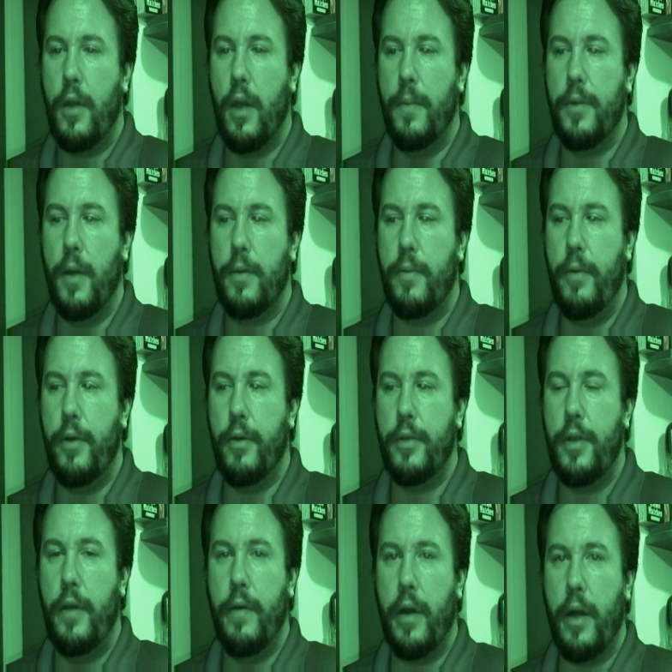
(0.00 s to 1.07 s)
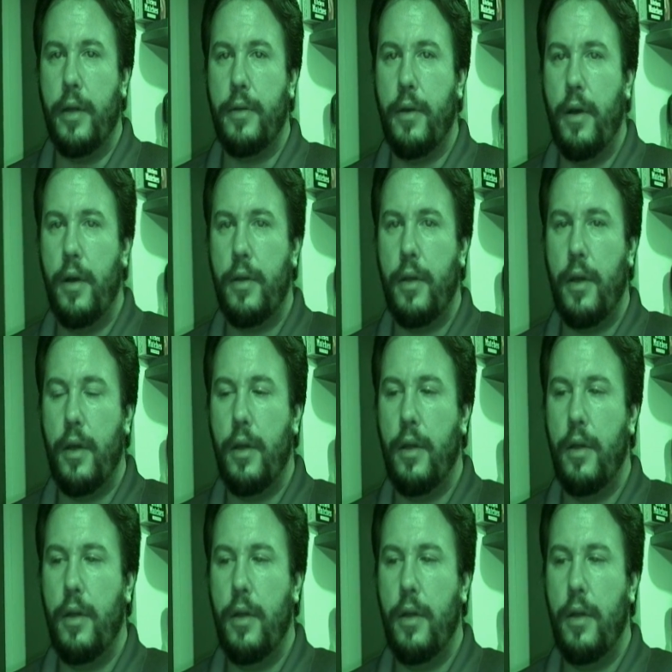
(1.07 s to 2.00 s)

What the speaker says: comes up to me and goes, Steve, I got to talk to you.